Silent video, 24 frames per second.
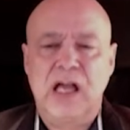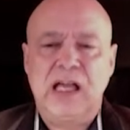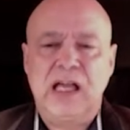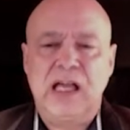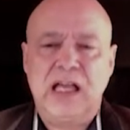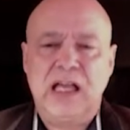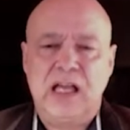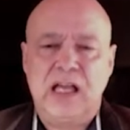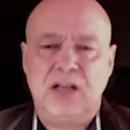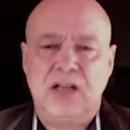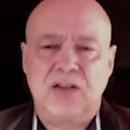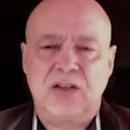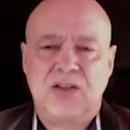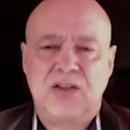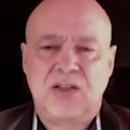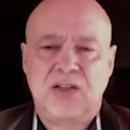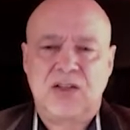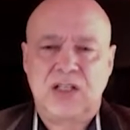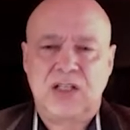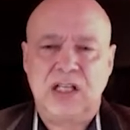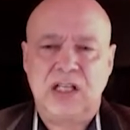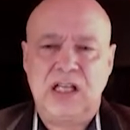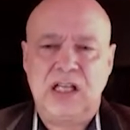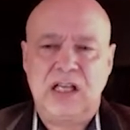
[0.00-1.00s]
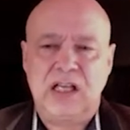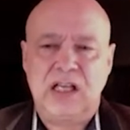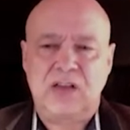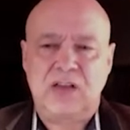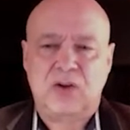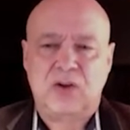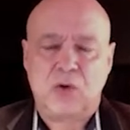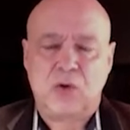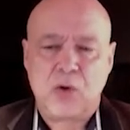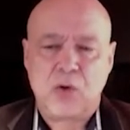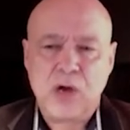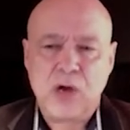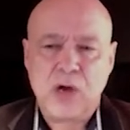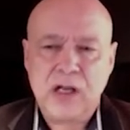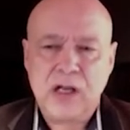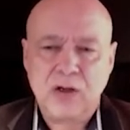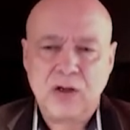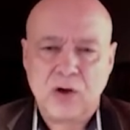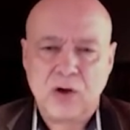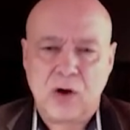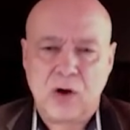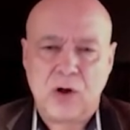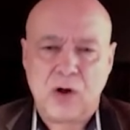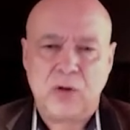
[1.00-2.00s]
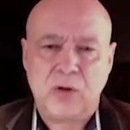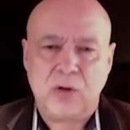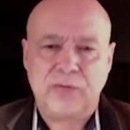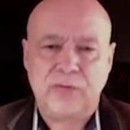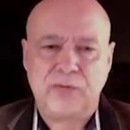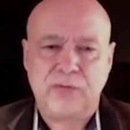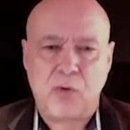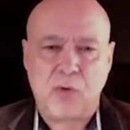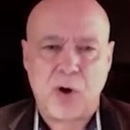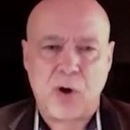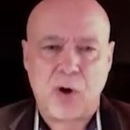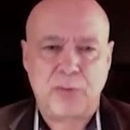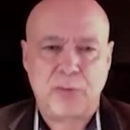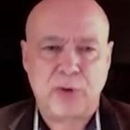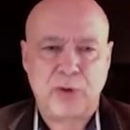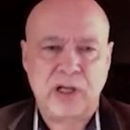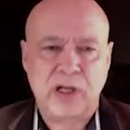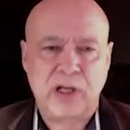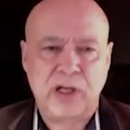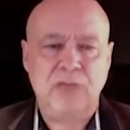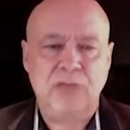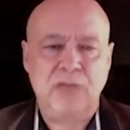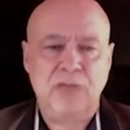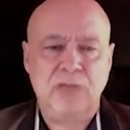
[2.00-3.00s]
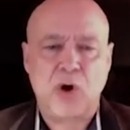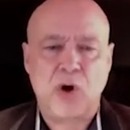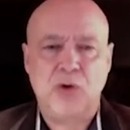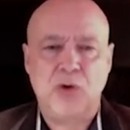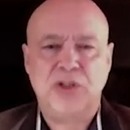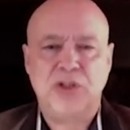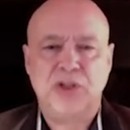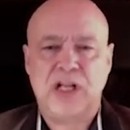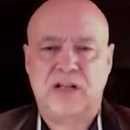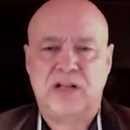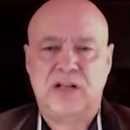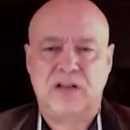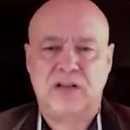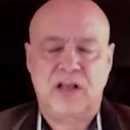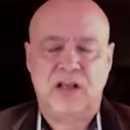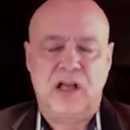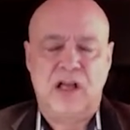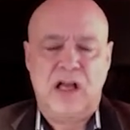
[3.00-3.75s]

is critical for bringing project